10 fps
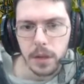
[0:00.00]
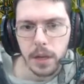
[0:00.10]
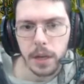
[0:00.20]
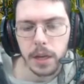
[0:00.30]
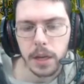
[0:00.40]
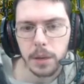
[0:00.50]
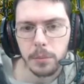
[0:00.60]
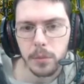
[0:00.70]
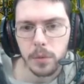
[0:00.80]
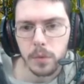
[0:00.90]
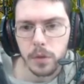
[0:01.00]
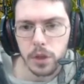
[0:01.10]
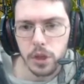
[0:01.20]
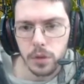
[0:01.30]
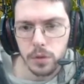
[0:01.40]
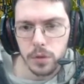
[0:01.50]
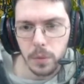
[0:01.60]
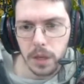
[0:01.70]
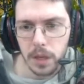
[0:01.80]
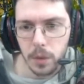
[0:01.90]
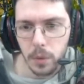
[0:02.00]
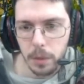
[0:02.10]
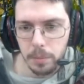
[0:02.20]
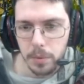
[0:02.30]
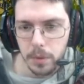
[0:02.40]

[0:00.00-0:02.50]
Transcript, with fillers: um, the shoes we can equip